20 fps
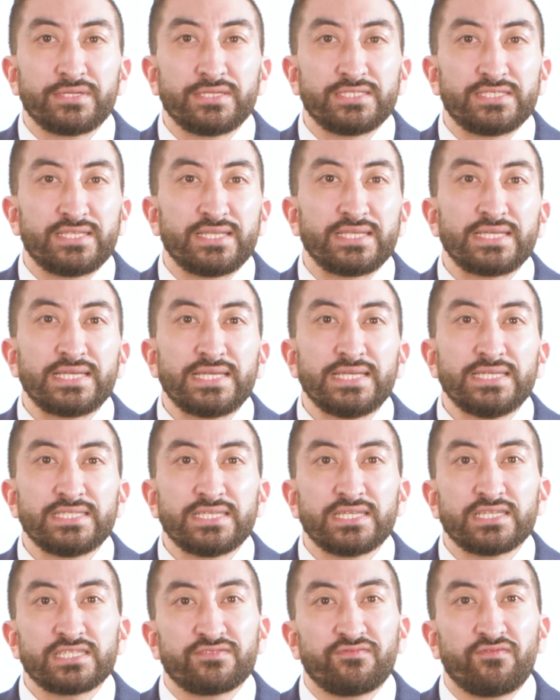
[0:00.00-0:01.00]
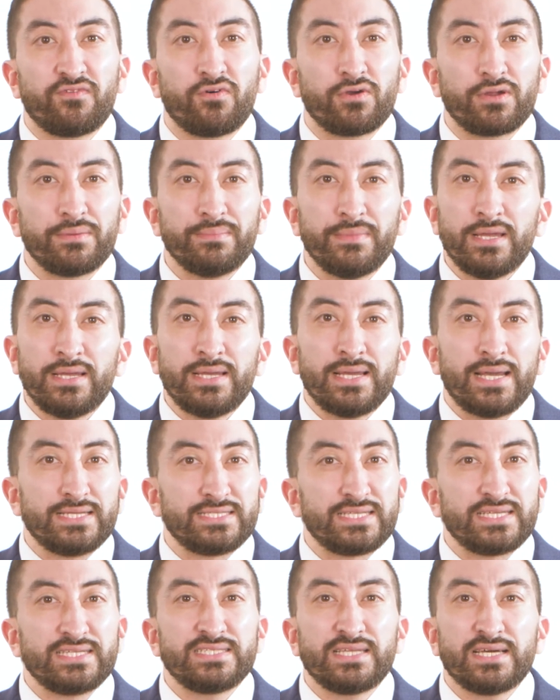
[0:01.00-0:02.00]
is the easiest form
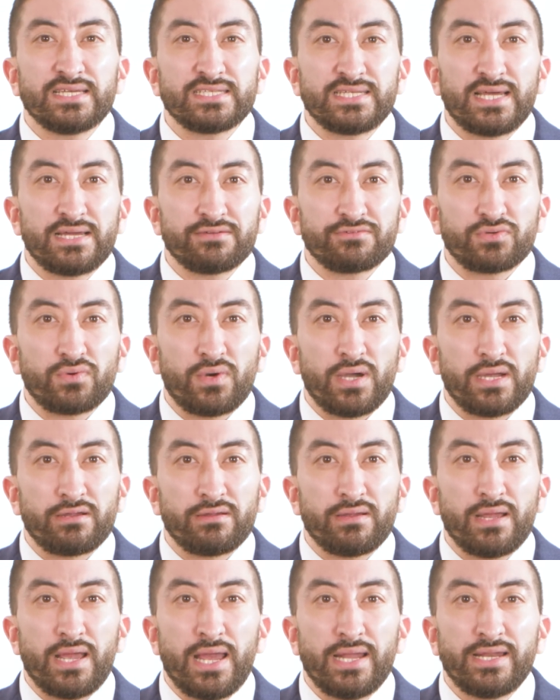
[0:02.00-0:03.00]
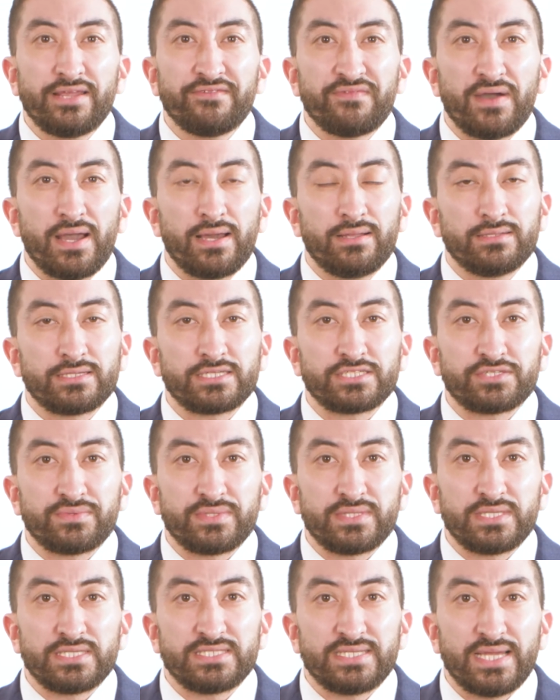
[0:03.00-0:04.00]
as it does not require any filings
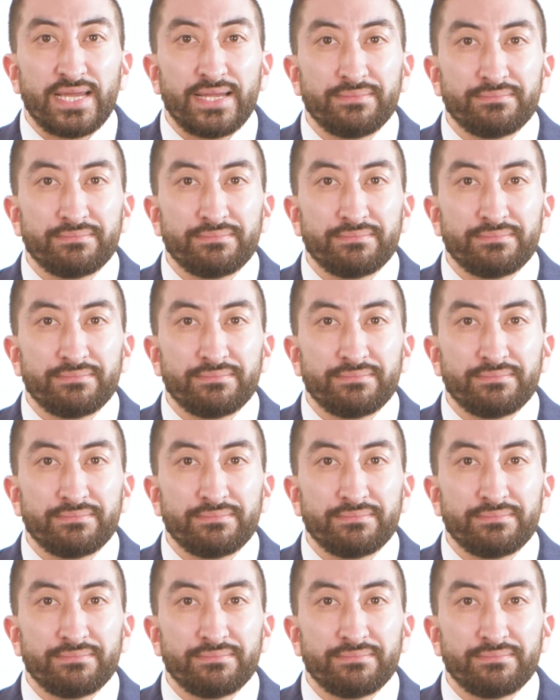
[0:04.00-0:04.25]
with the state.